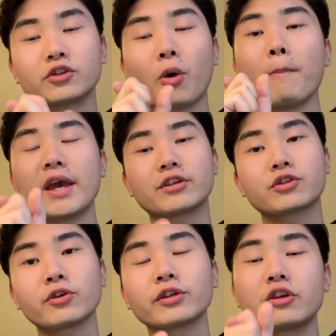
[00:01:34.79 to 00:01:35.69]
So make
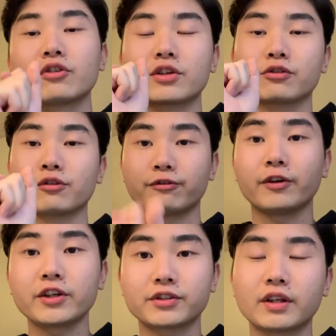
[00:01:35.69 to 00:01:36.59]
sure that you guys are
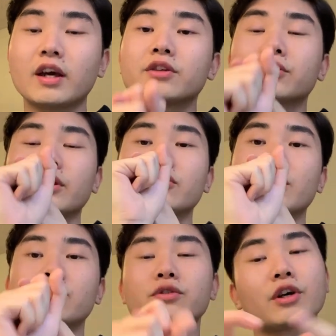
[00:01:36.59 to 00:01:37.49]
refreshed so that you
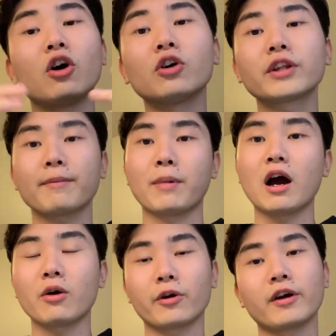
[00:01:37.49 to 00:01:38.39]
can use all that
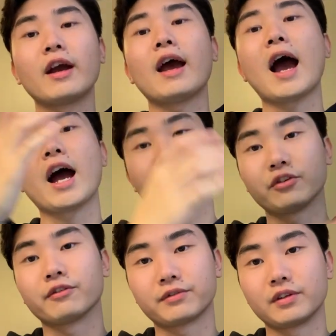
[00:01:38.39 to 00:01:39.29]
power I U
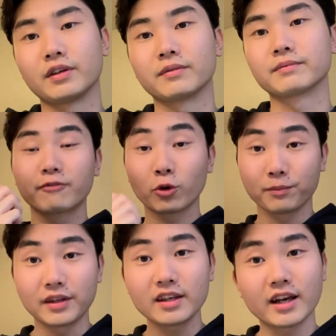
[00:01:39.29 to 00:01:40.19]
of T. For
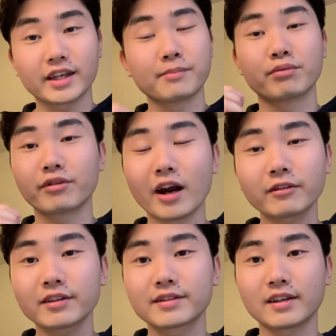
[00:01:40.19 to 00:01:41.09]
me, I can
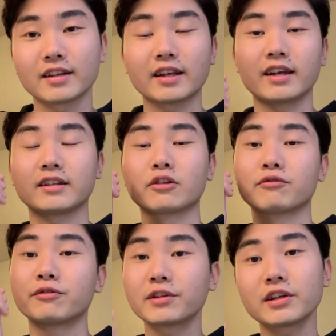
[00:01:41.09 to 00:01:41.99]
proudly say that I did a
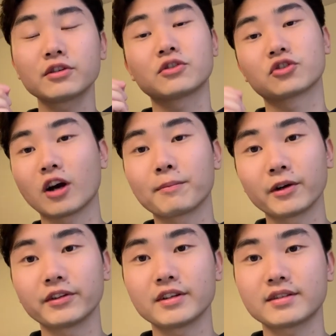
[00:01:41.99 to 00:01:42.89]
really good job
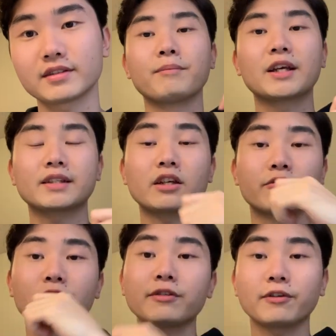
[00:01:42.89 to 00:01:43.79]
on this because I had a
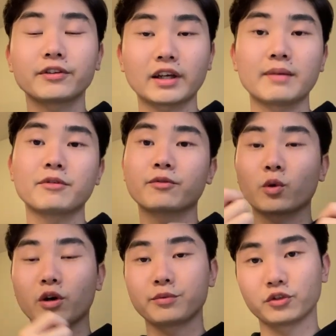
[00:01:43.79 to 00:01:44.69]
really fun time before
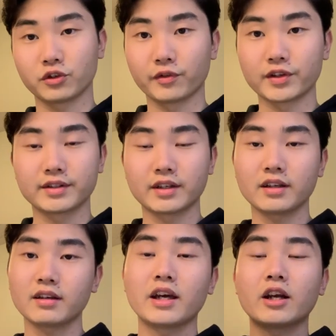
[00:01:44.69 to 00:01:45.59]
coming to
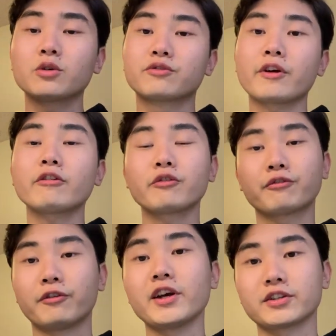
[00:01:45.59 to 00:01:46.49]
university and I was very
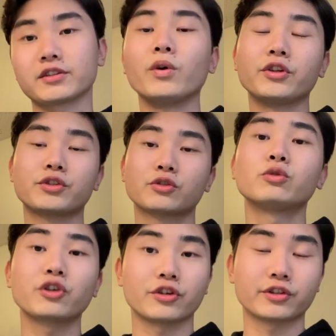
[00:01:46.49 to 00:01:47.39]
refreshed when the
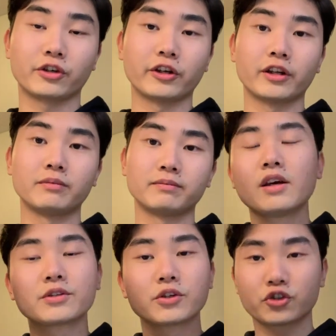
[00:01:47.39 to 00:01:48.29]
school year started.
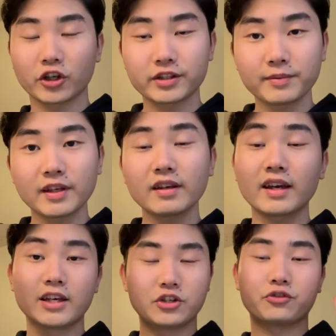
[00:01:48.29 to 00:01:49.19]
So trust me
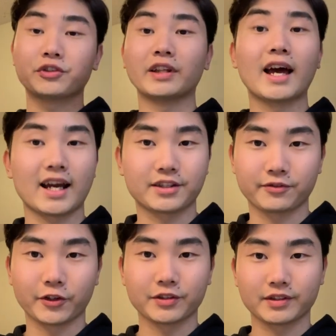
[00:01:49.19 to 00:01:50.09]
and just relax
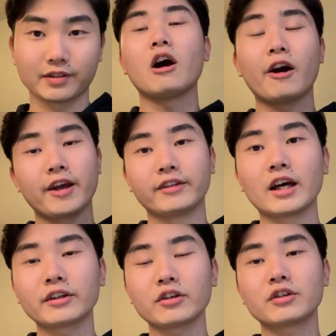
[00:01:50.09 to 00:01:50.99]
first. Alright,
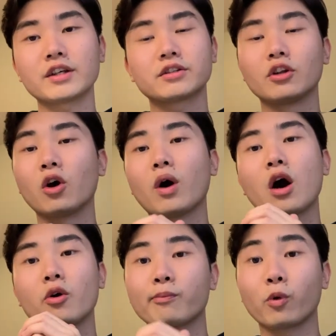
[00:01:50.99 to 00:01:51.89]
now that you guys know
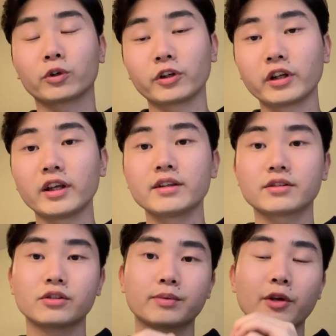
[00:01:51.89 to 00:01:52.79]
how important it is
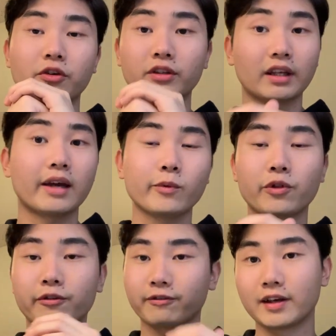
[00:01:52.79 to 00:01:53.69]
to spend your time with
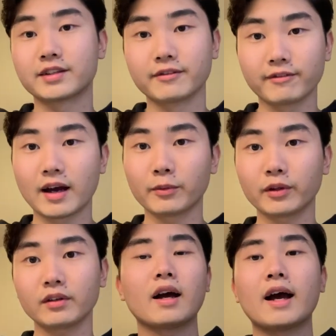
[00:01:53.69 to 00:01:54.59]
your friends and
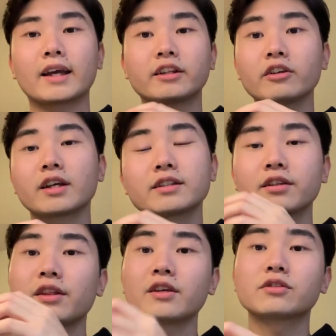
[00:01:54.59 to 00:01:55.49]
family, I can tell you guys the
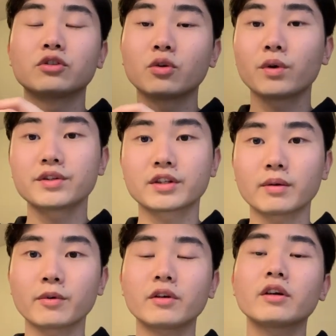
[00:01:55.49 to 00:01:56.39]
things to do in
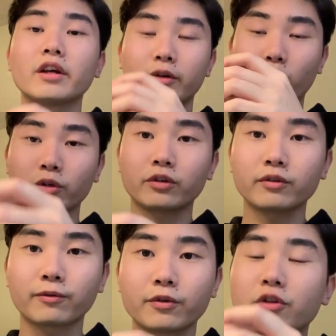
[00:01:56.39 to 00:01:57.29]
summer in
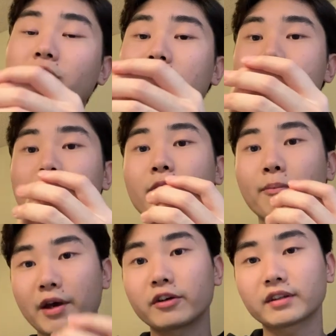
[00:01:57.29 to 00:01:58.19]
order for you guys to have a
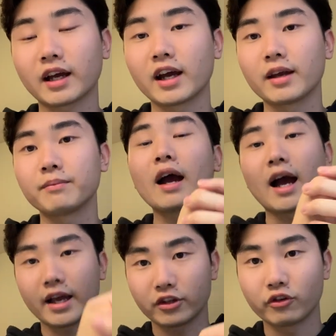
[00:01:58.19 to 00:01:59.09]
better time
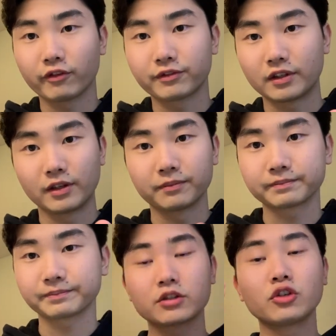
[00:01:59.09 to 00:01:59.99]
at U of T.
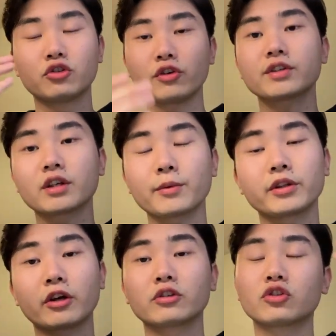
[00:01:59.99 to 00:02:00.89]
So during summer,
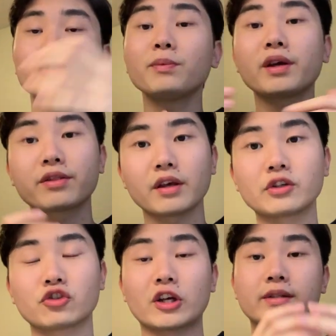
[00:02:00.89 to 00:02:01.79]
there are two big
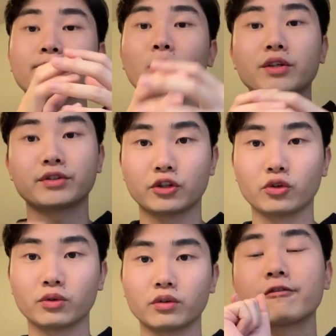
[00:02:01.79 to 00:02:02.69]
things you guys must do.